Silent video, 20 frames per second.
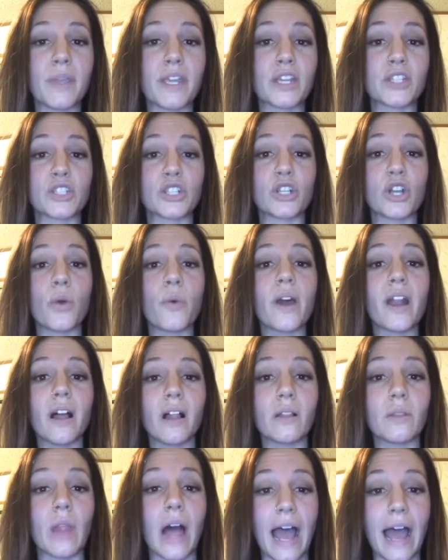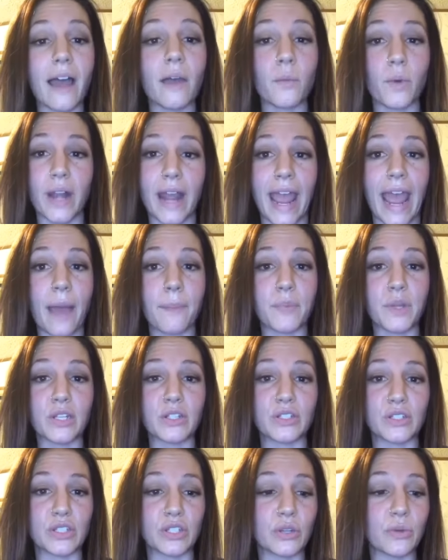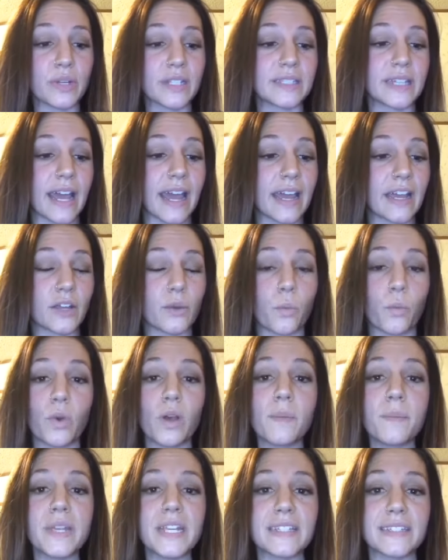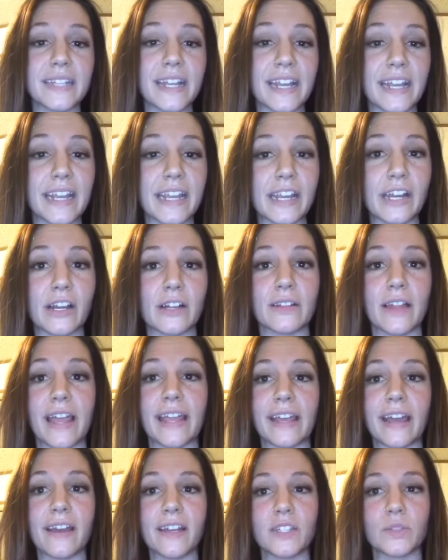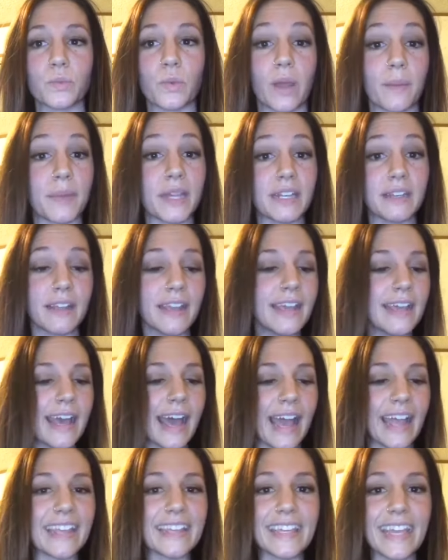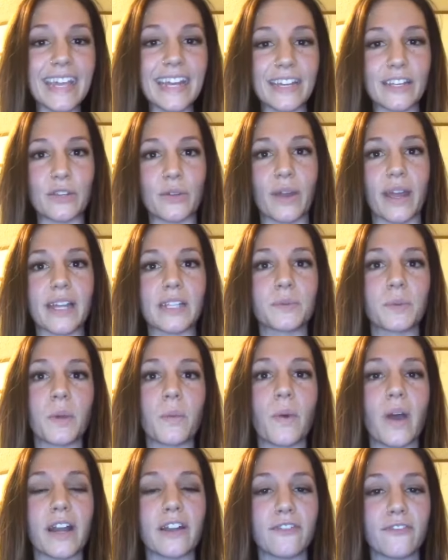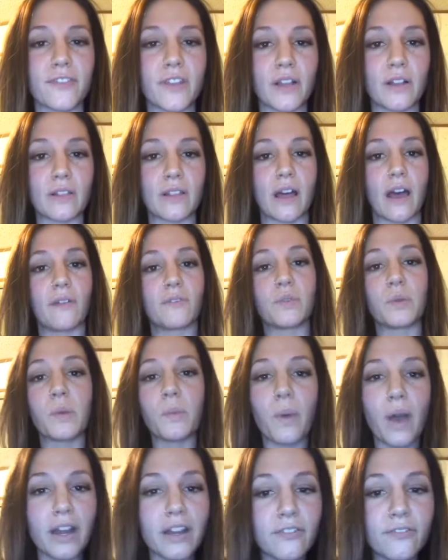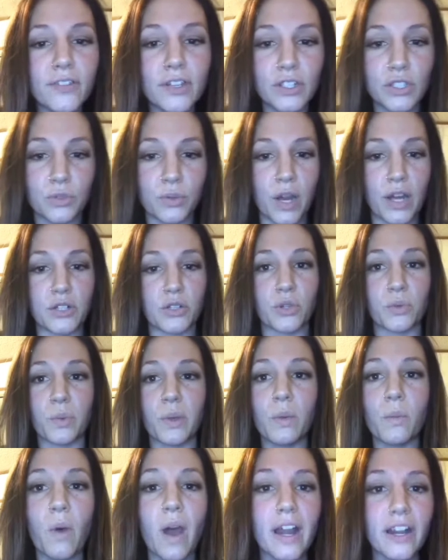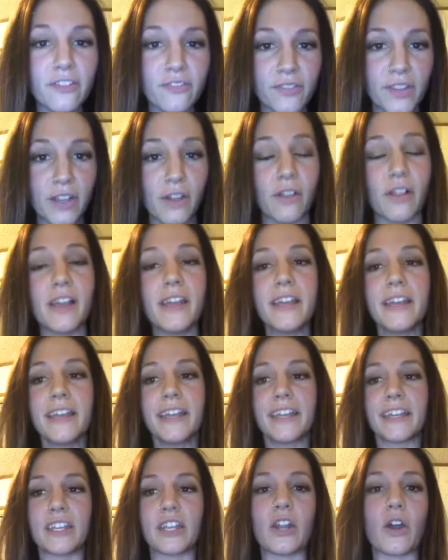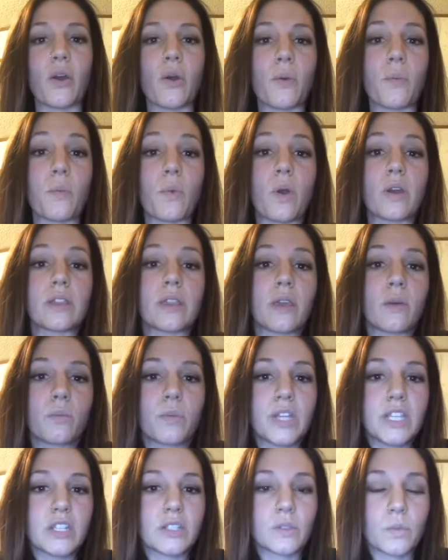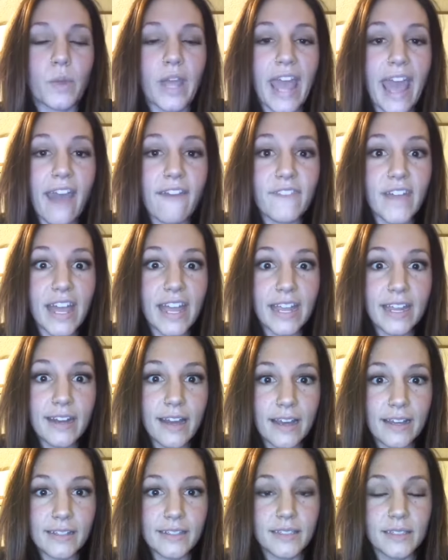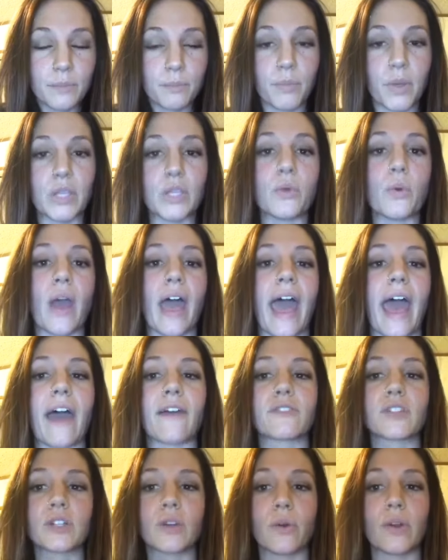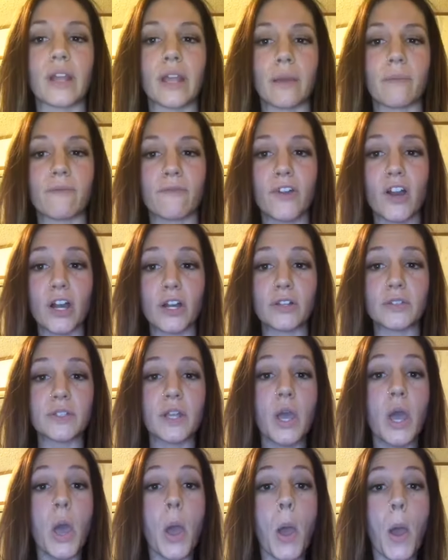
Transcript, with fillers: Because you know what? A lot what happens too is that we'll be sitting here like us women. I get it, you guys. We want to feel loved. We want to feel treasured. We want to feel, you know, we just we have that in us. But you have to go to him first.